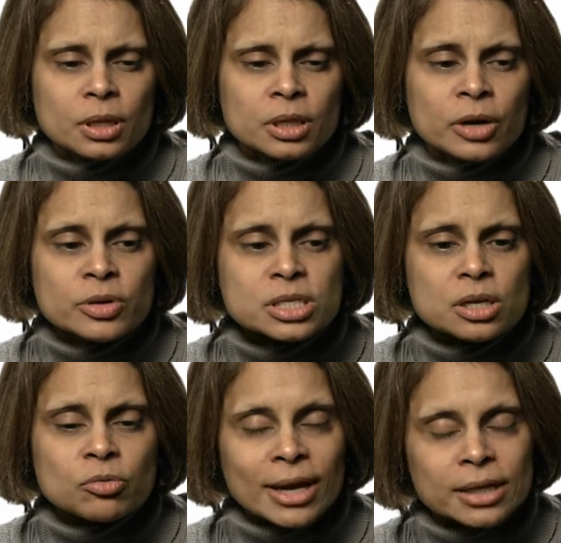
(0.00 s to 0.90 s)
There is
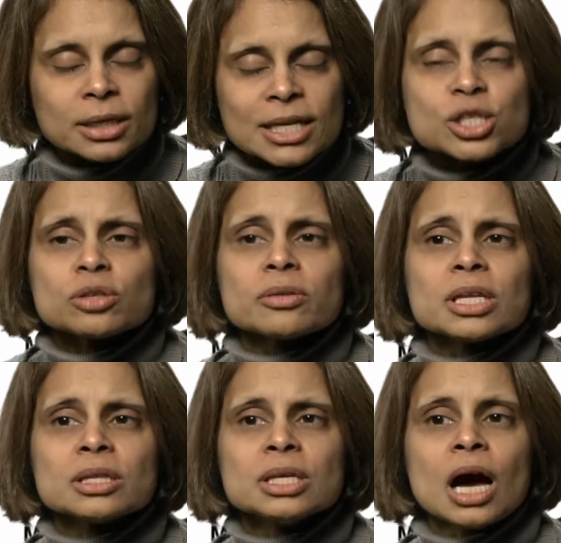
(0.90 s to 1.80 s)
a recognition
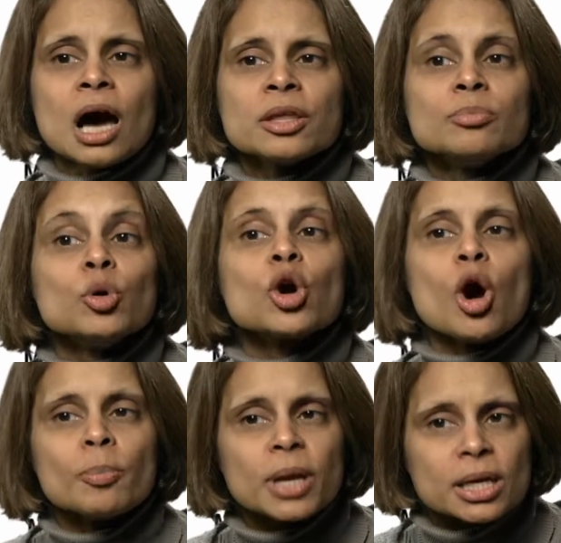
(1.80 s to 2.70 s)
that the other more
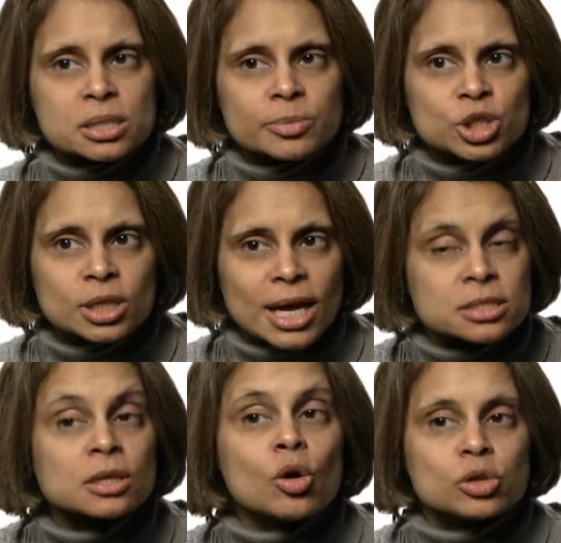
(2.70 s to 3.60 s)
complex imaging has
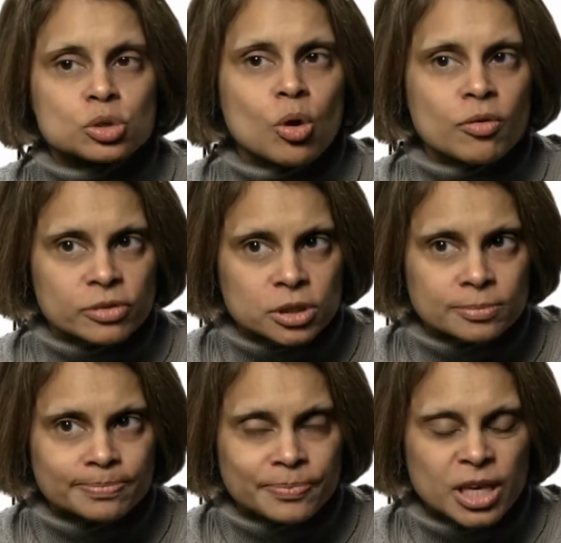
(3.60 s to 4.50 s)
a lot to offer
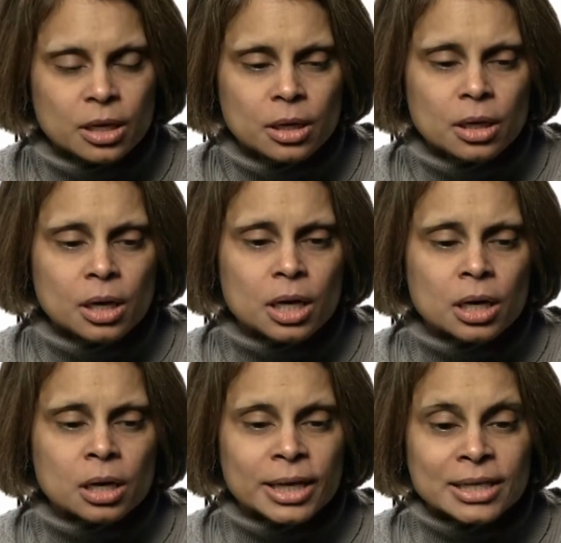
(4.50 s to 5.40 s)

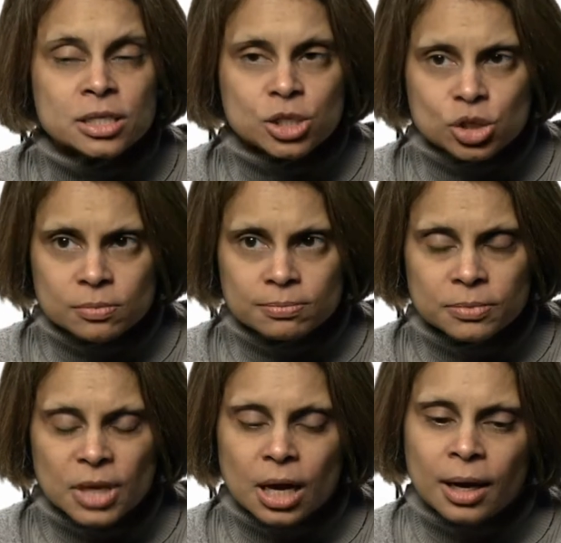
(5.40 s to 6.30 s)
in addition.
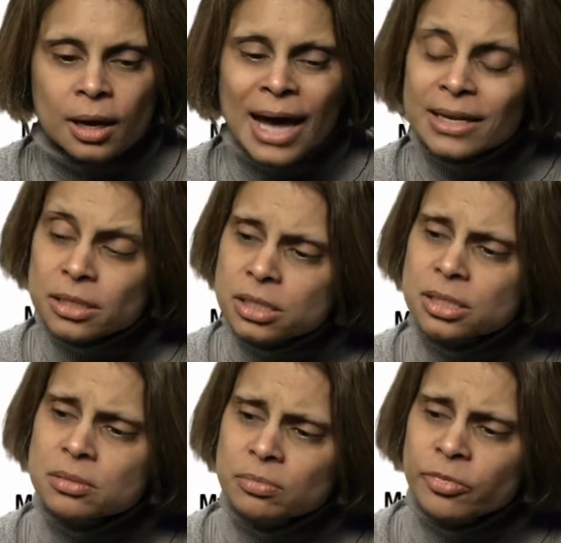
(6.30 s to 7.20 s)
And
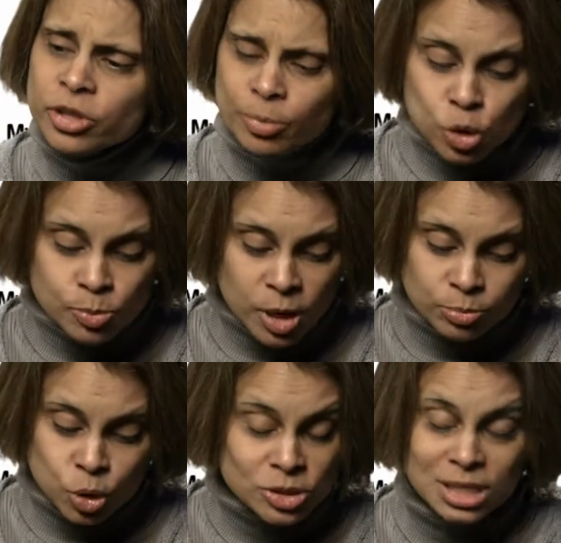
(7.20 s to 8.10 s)
it's, for the most part,
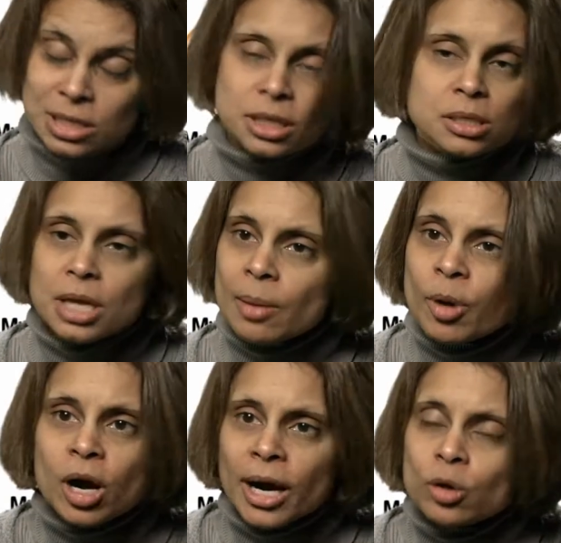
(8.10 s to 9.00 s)
both CT and
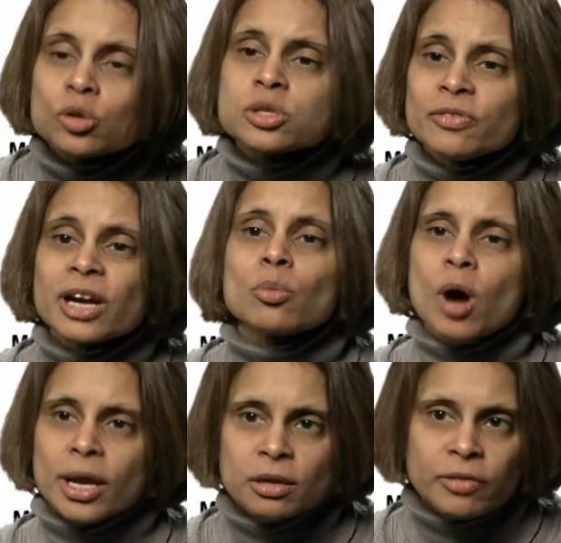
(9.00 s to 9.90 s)
MRI are also very
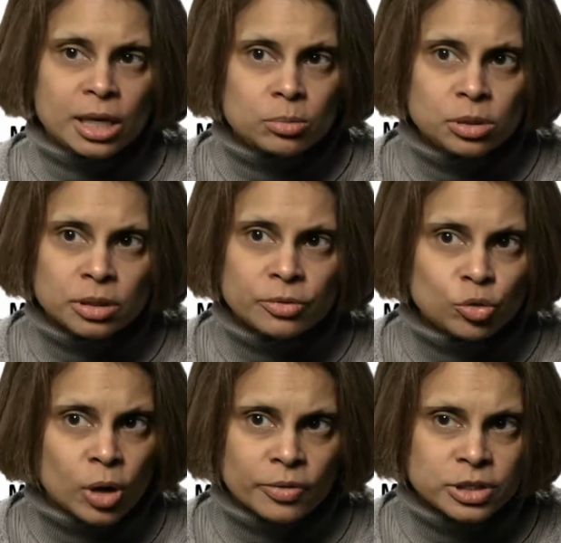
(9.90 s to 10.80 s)
widely available
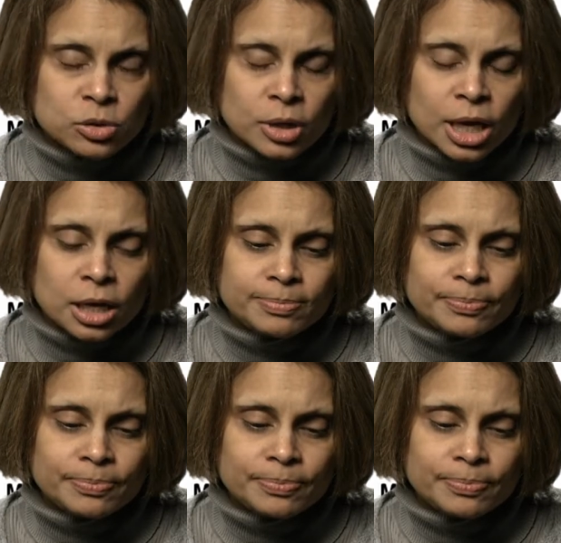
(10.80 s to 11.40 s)
throughout the UK.